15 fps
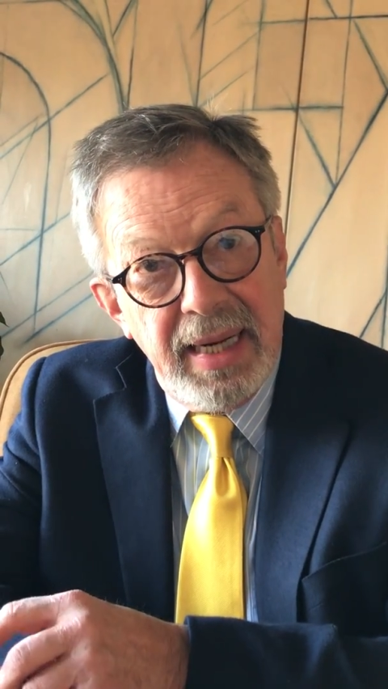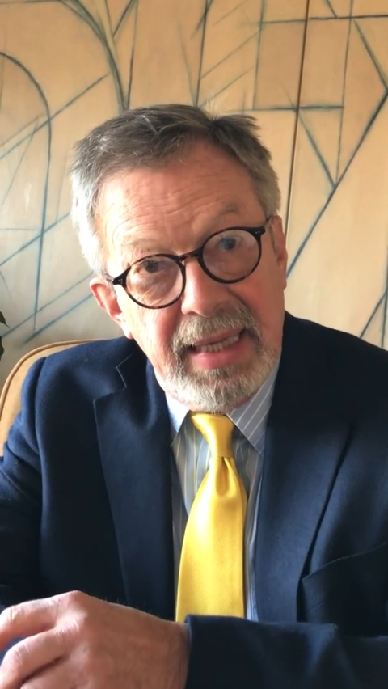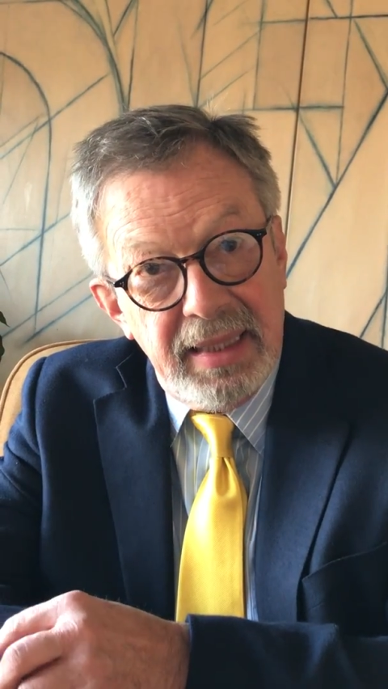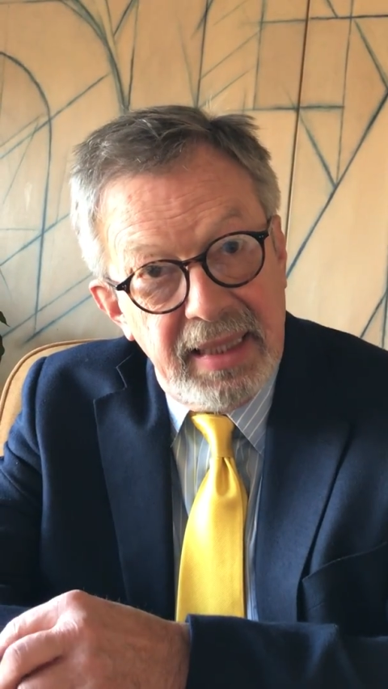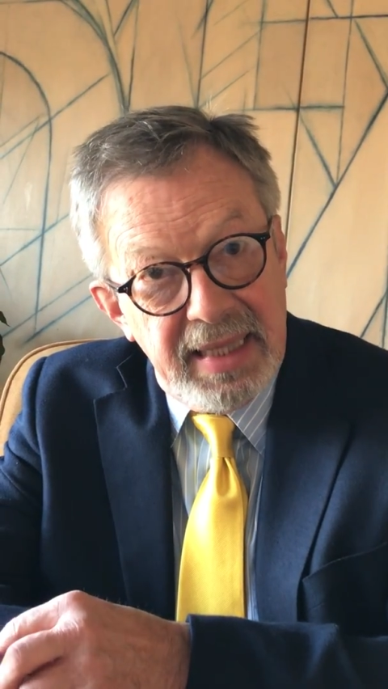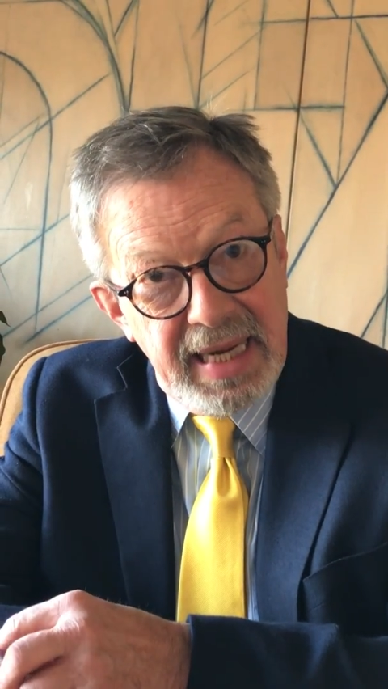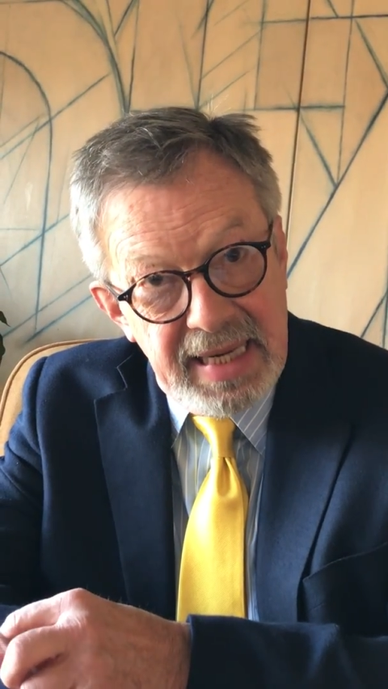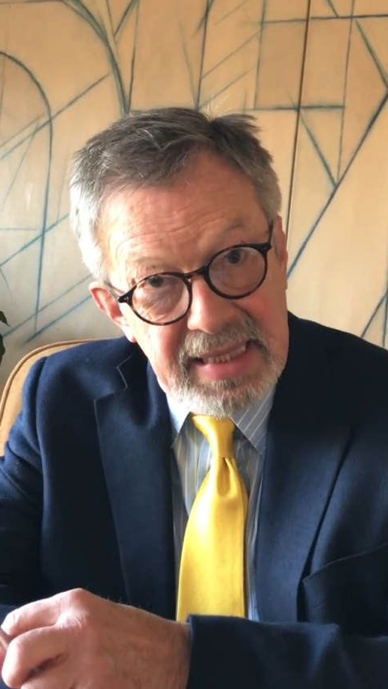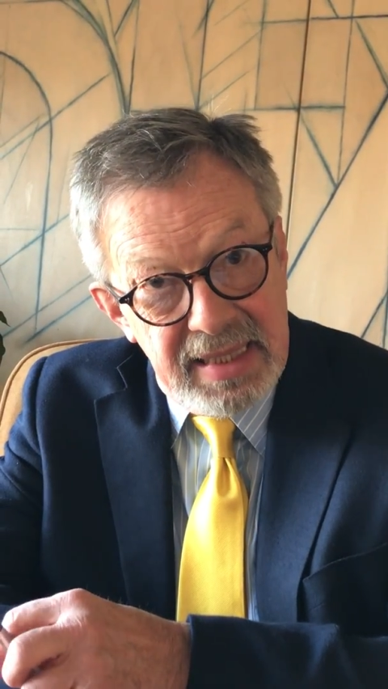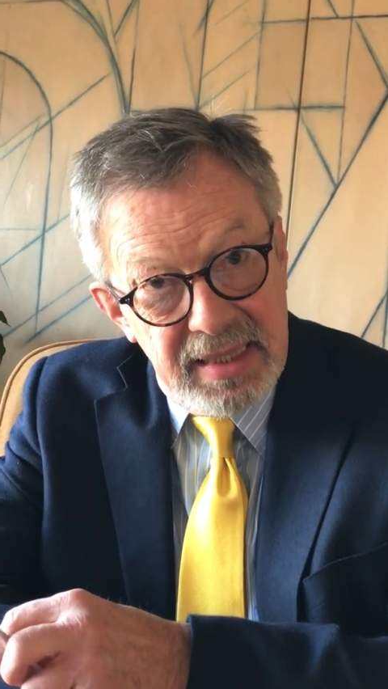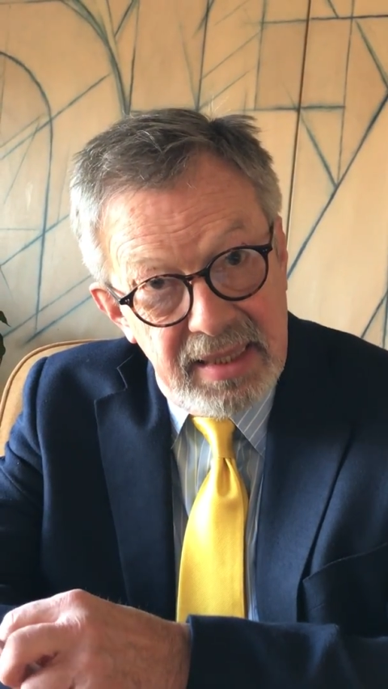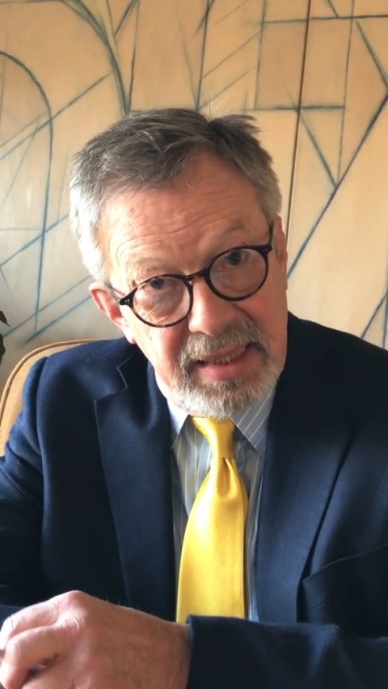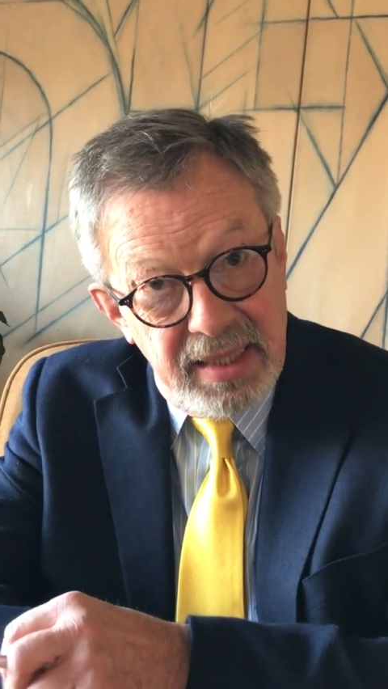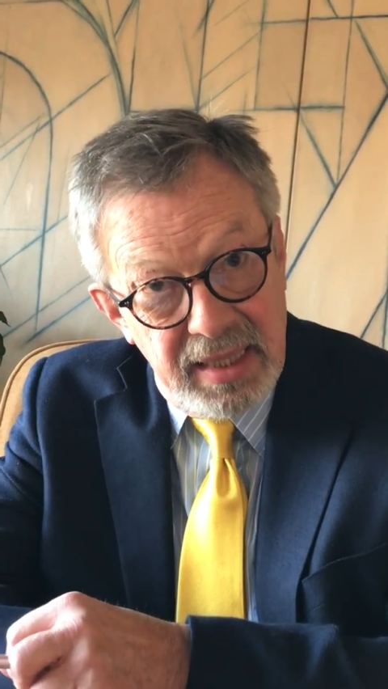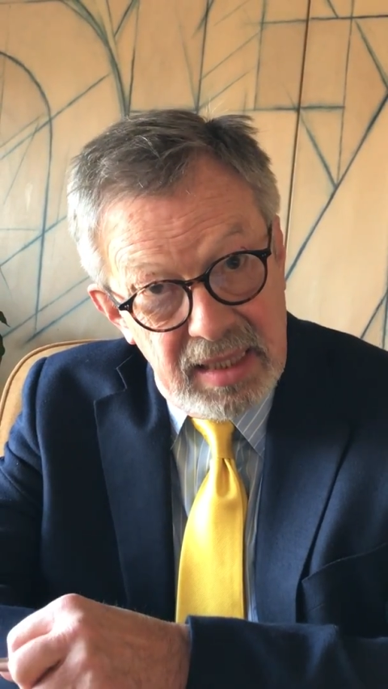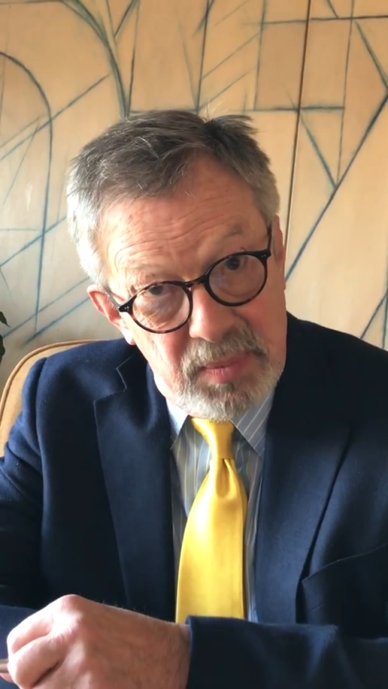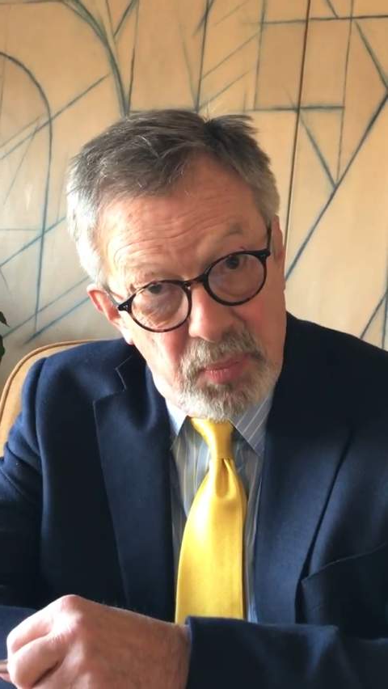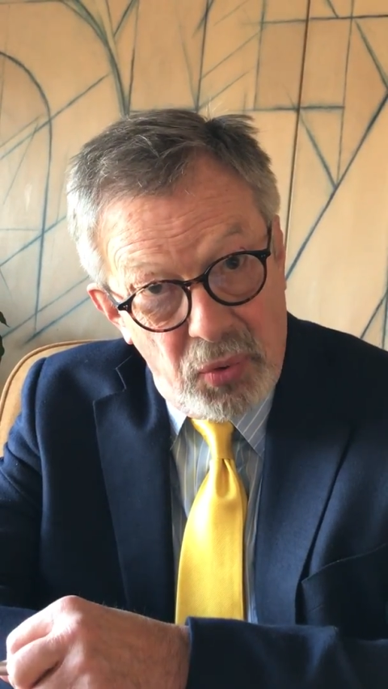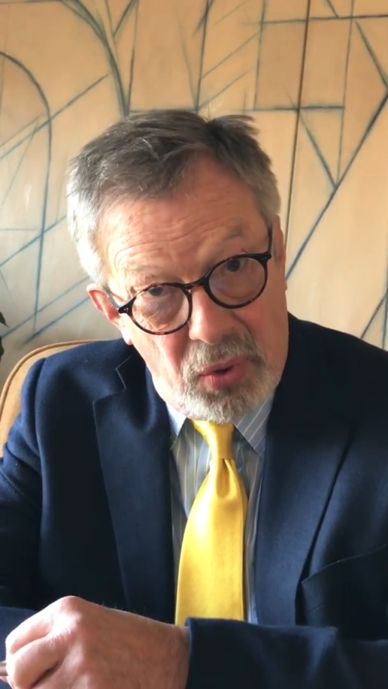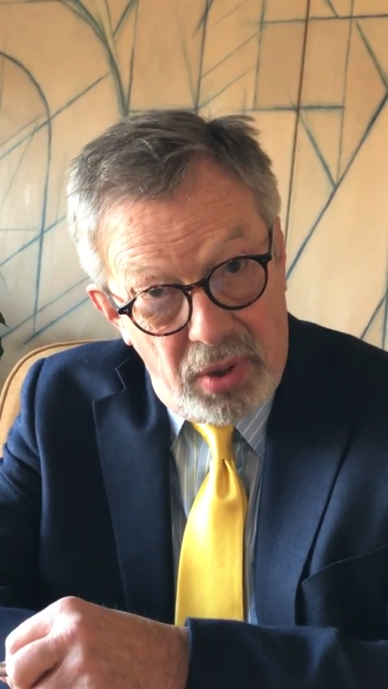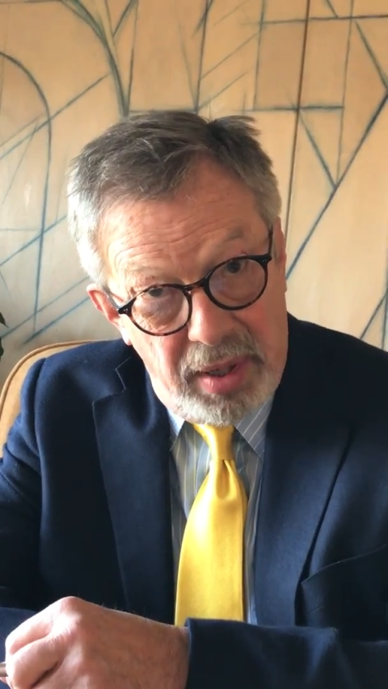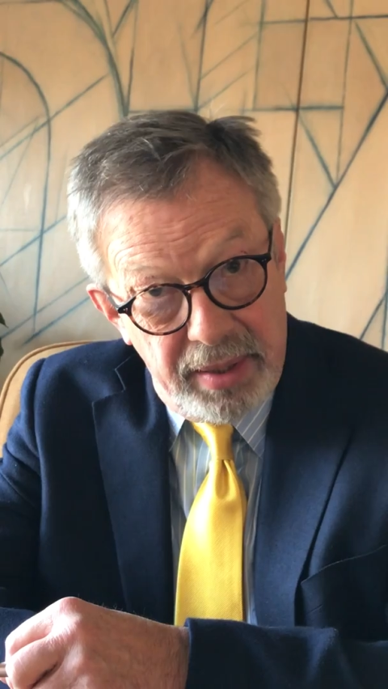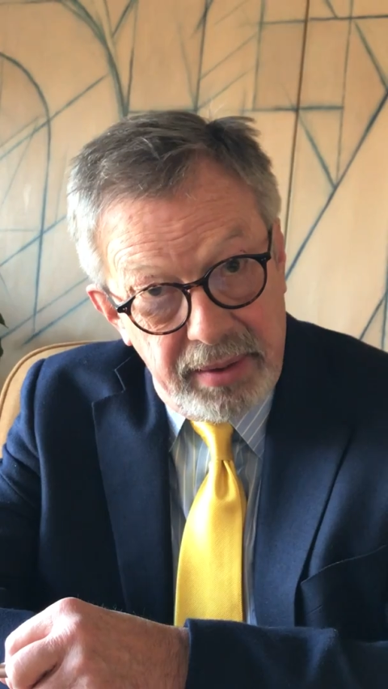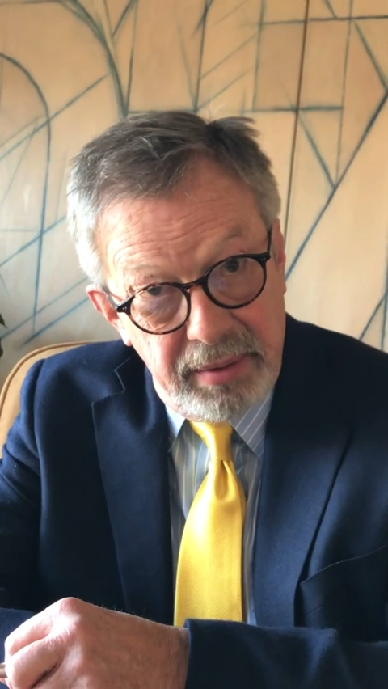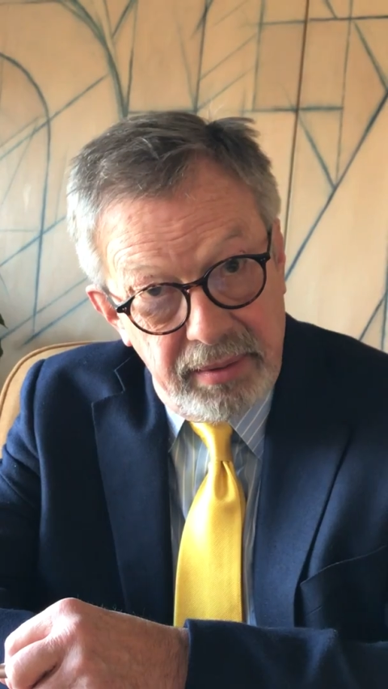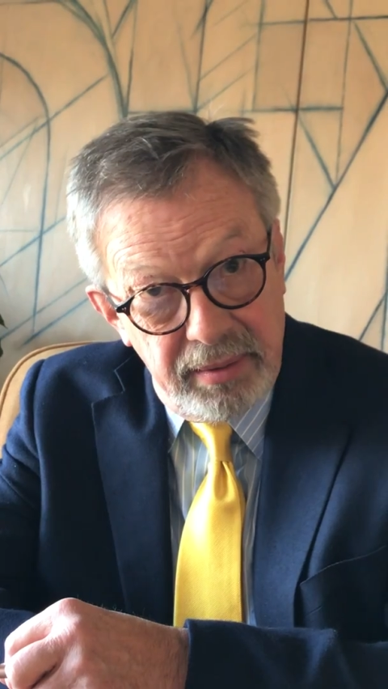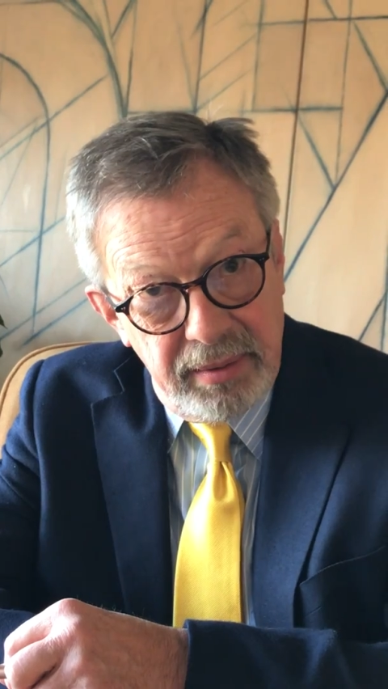and the cases it has brought